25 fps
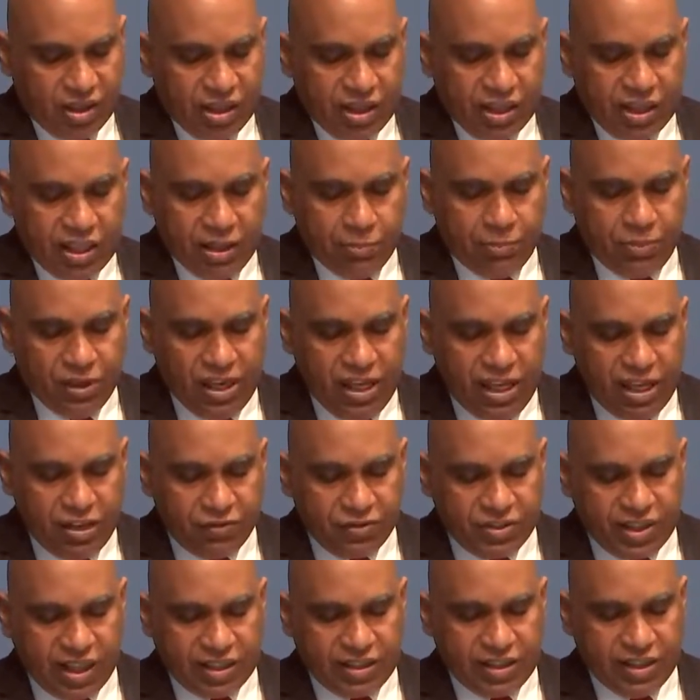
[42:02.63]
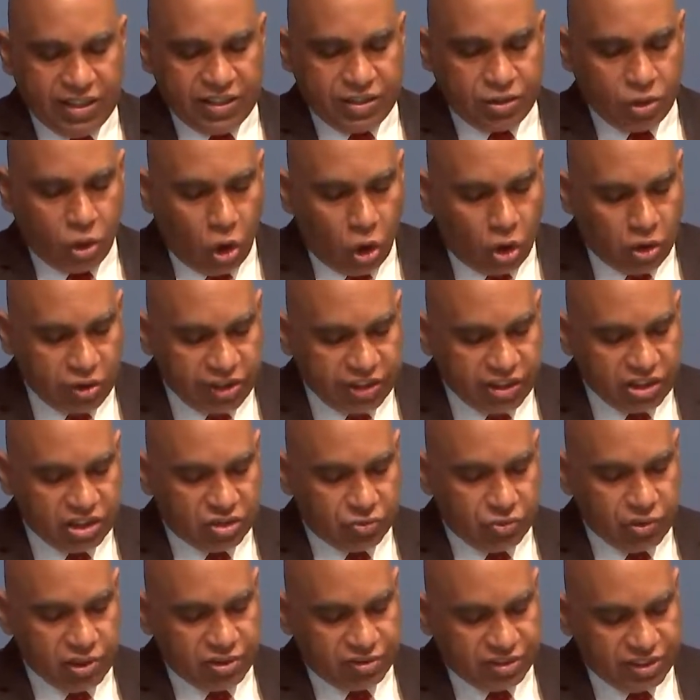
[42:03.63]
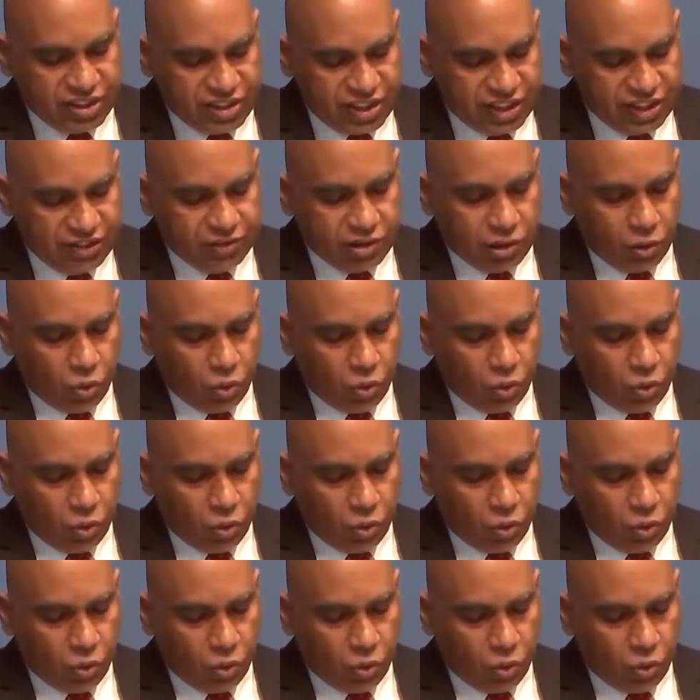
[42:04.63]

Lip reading: He believes that his audience will receive the